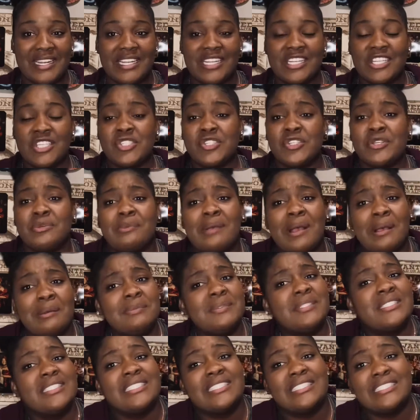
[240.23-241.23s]
of the trip, I'm
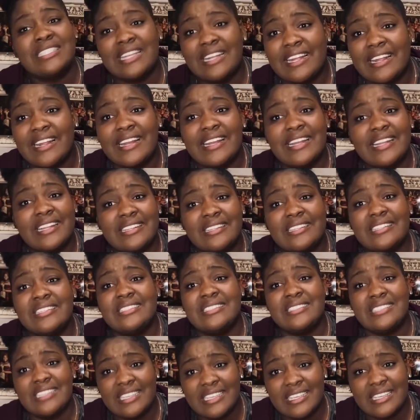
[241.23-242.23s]
just staring at this
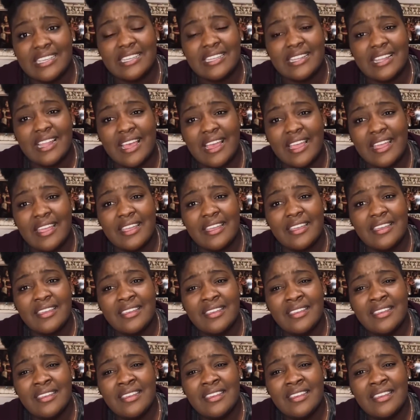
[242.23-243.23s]
hickey like,
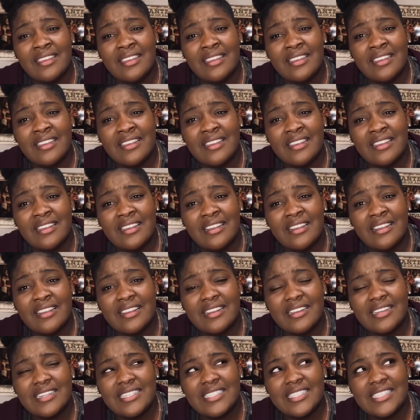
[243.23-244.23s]

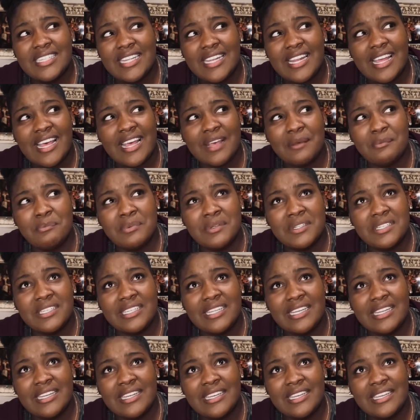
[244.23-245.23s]
did I put
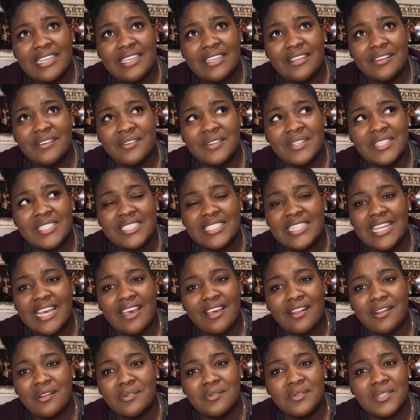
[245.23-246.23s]
that hickey on his? I
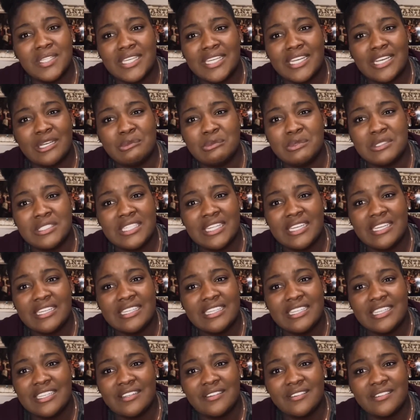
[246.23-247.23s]
don't think I put the
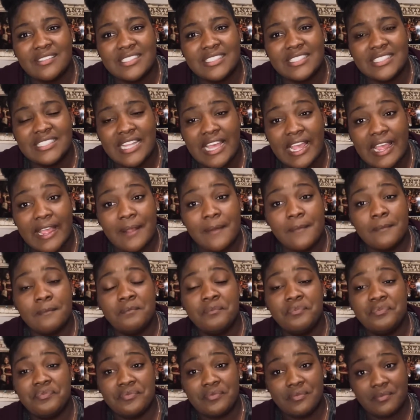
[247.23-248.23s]
hickey on his neck.
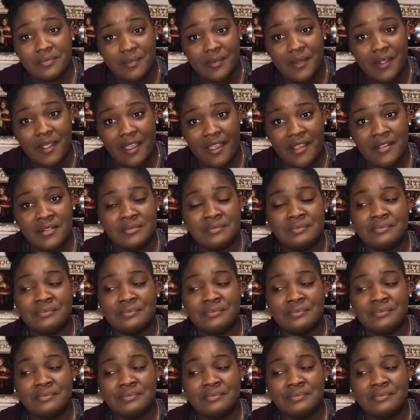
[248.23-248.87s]
Okay.